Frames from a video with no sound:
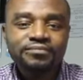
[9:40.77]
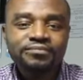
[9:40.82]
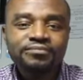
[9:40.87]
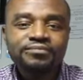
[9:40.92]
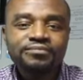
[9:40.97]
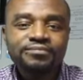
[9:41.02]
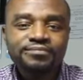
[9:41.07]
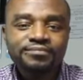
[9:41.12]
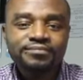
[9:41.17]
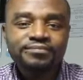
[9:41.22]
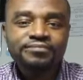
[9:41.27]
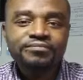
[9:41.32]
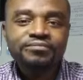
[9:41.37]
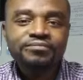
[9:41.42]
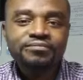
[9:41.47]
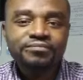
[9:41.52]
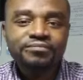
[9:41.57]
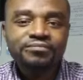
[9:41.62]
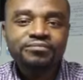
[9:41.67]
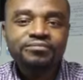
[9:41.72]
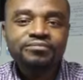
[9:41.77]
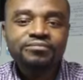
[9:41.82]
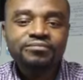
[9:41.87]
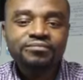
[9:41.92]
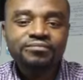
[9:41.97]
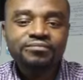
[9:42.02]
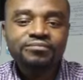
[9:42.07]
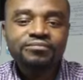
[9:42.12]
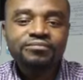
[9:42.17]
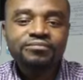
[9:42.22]

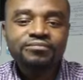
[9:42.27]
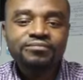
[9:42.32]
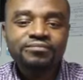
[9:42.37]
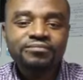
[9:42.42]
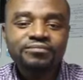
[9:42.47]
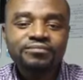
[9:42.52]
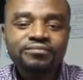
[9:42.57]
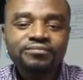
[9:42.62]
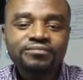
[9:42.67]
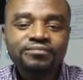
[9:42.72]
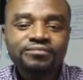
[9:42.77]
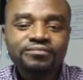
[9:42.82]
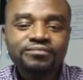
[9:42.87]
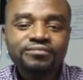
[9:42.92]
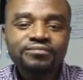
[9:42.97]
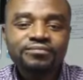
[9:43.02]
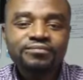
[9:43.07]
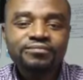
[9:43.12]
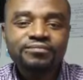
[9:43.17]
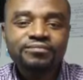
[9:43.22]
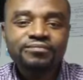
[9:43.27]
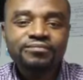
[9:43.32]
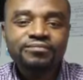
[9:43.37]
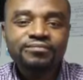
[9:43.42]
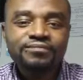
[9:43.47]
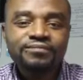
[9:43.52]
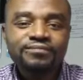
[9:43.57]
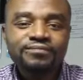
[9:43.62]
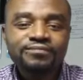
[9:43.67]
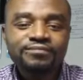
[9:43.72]

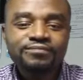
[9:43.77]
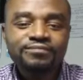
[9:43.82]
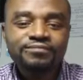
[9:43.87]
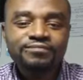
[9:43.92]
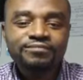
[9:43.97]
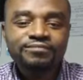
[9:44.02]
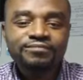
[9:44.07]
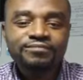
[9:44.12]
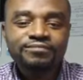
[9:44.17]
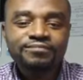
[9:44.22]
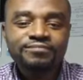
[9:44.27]
(not speaking)